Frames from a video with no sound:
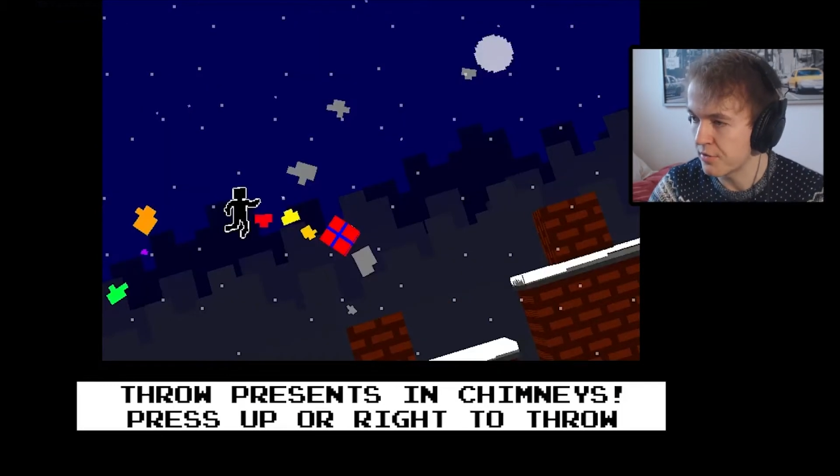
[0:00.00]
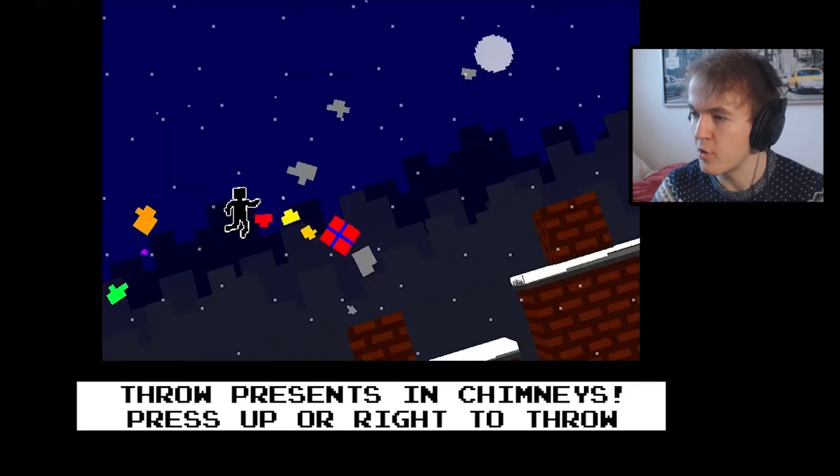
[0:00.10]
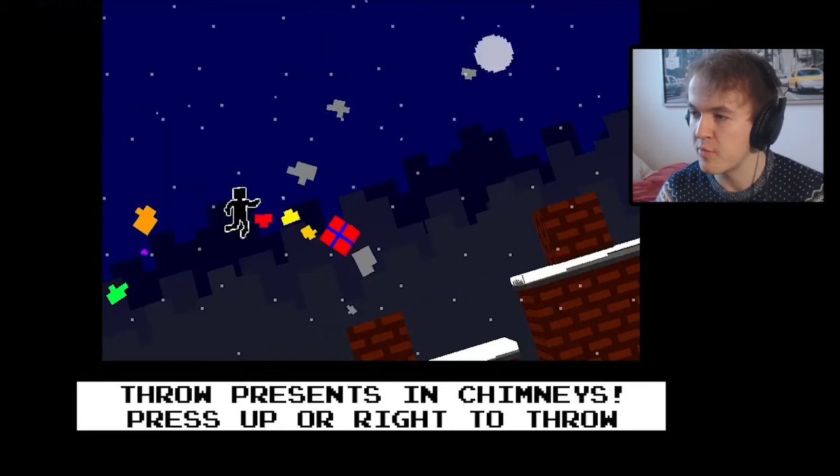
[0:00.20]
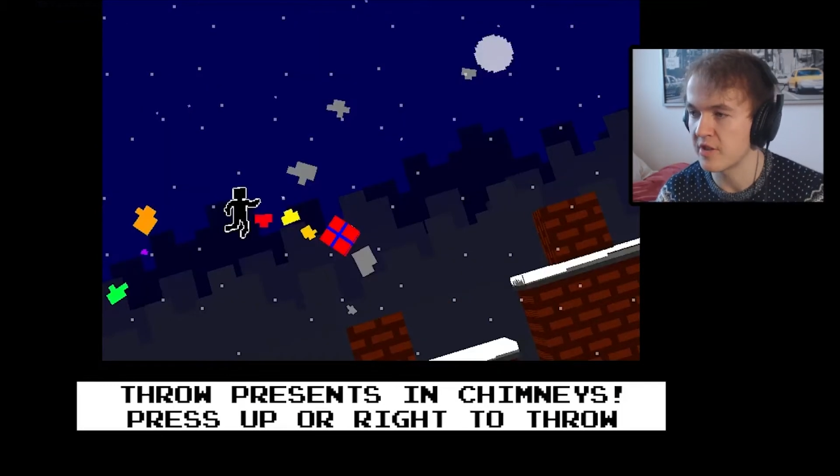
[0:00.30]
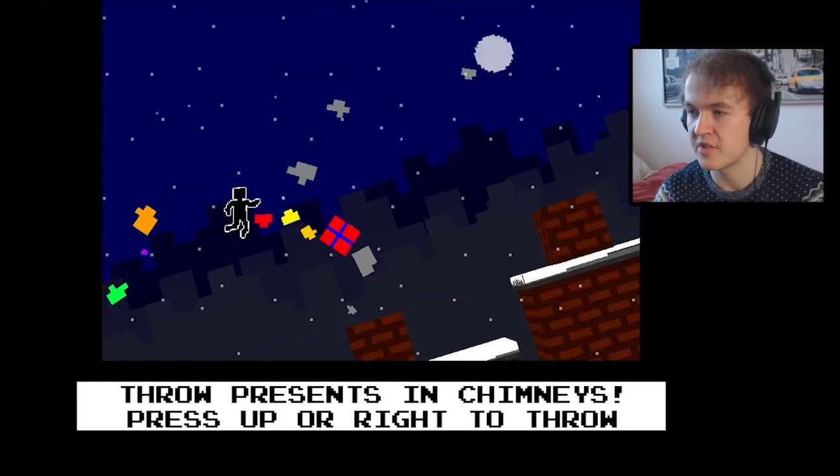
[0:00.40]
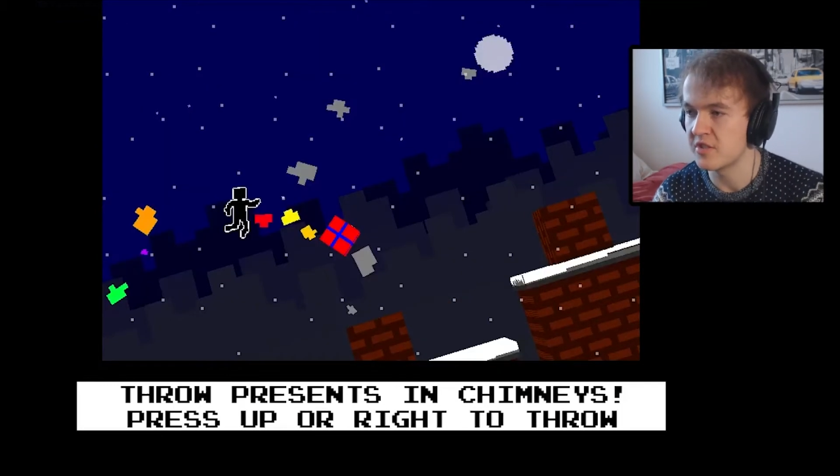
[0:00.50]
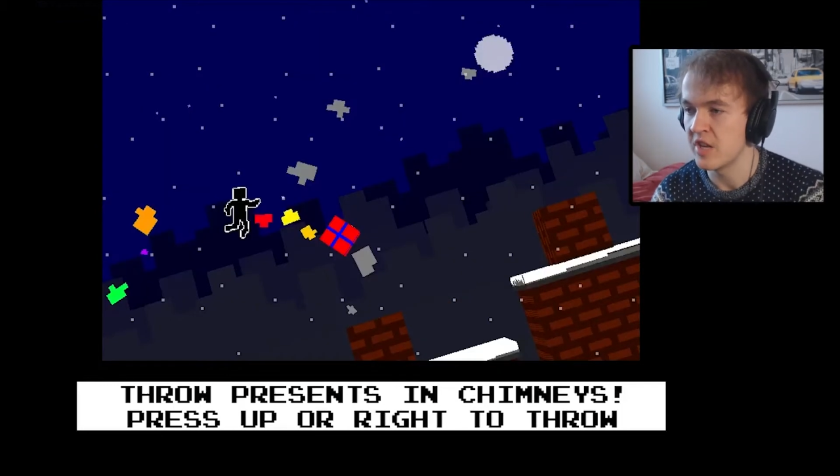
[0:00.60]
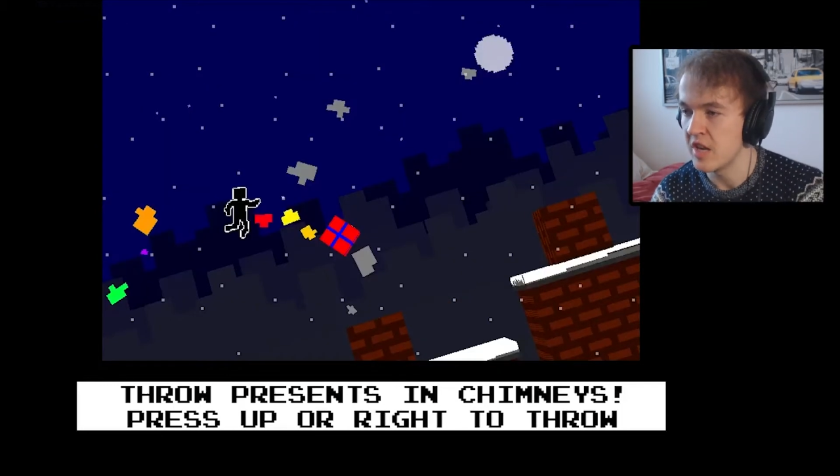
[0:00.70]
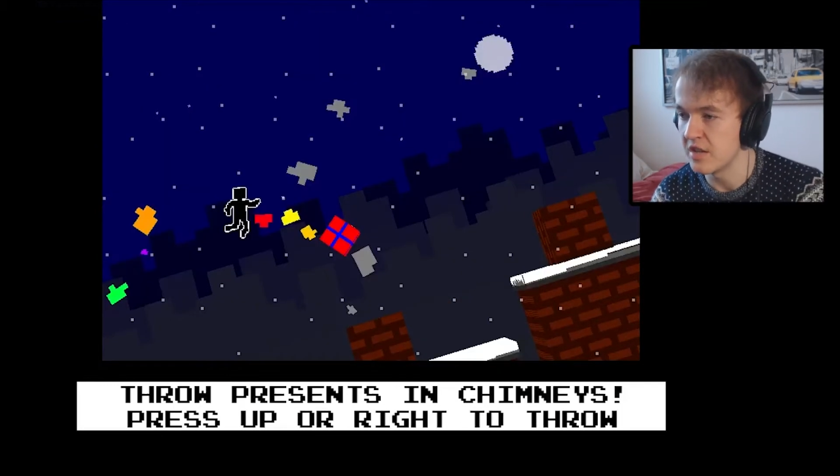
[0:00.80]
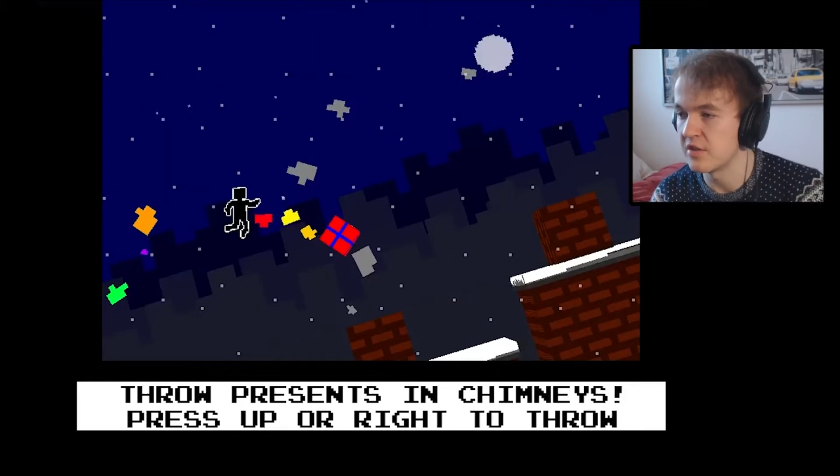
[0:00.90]
Throw
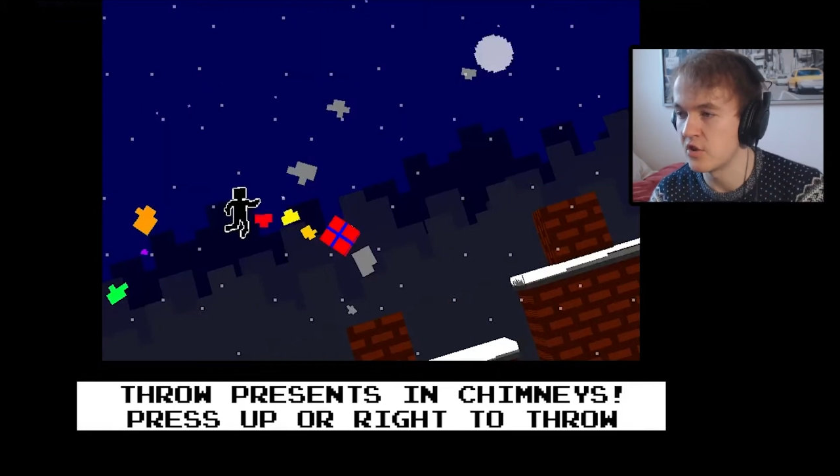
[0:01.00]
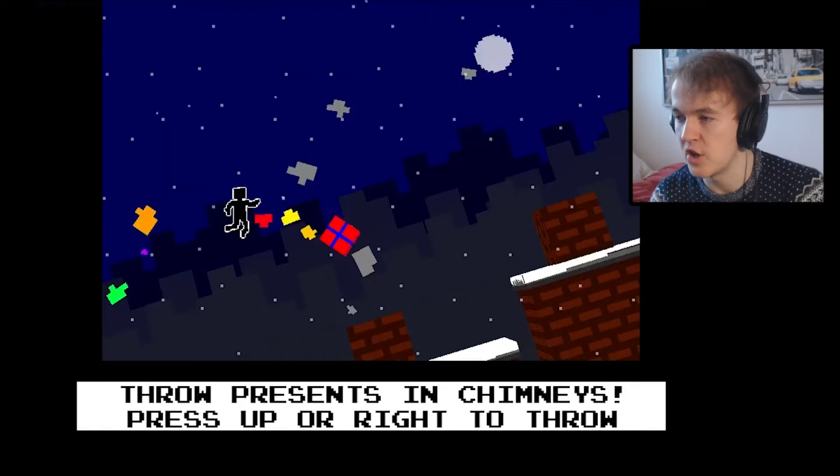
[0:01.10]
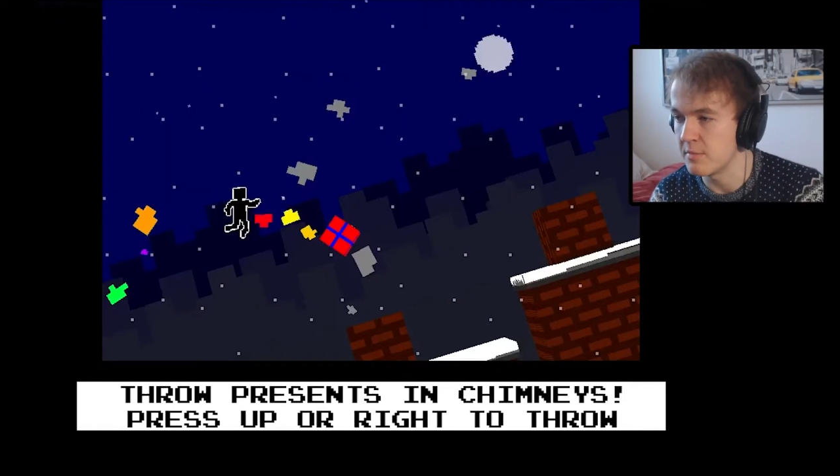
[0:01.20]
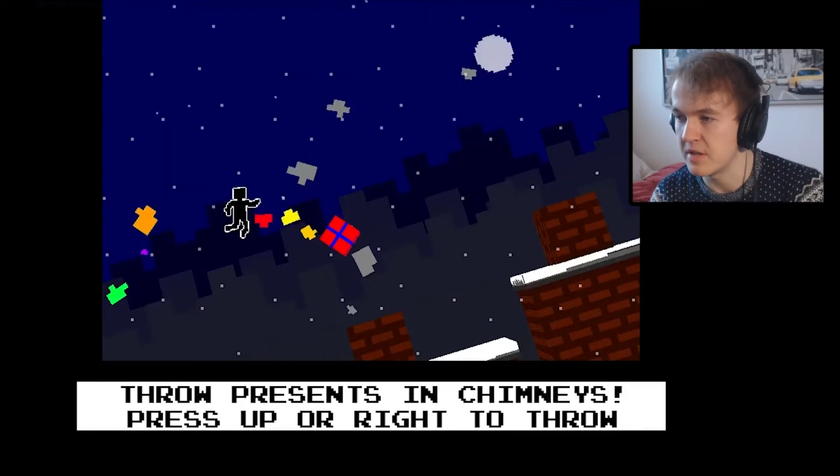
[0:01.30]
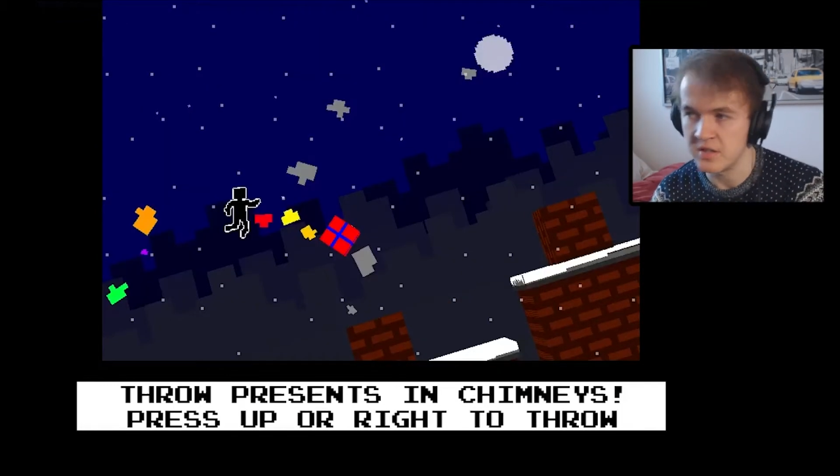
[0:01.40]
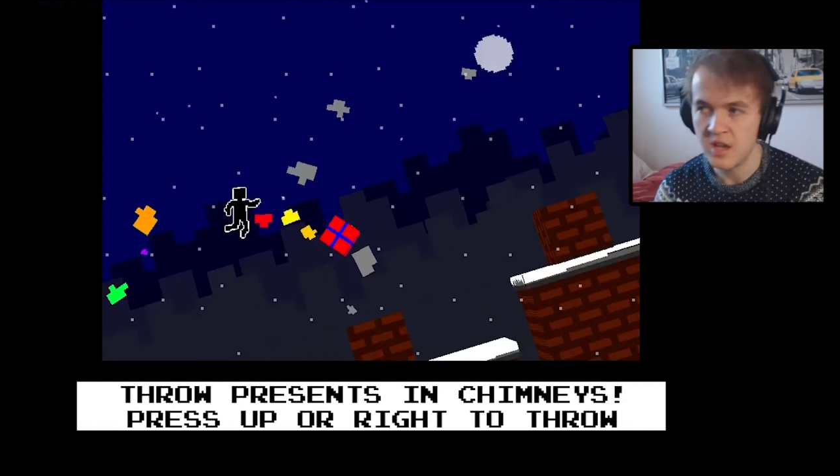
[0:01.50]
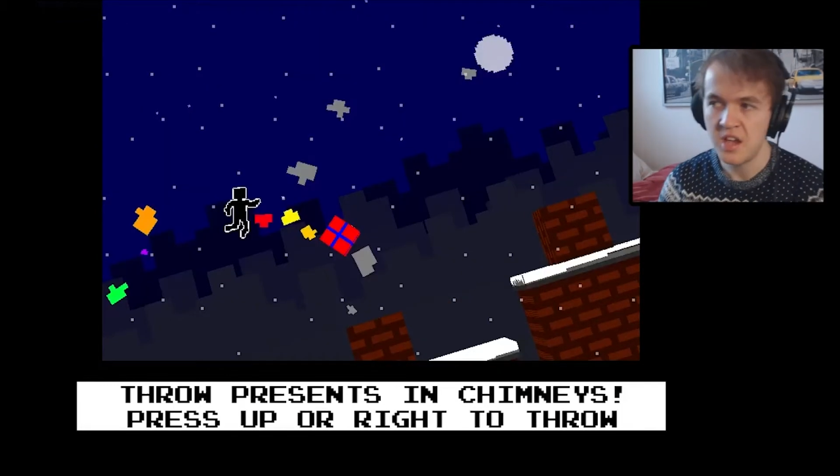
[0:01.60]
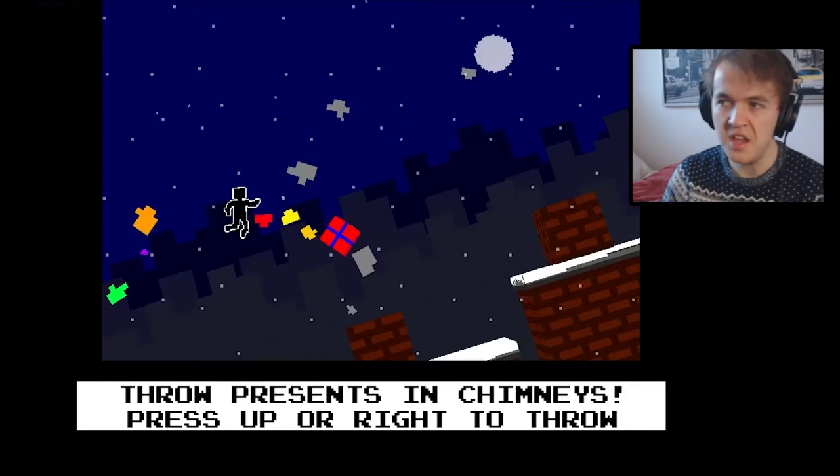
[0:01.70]
presents into chimneys.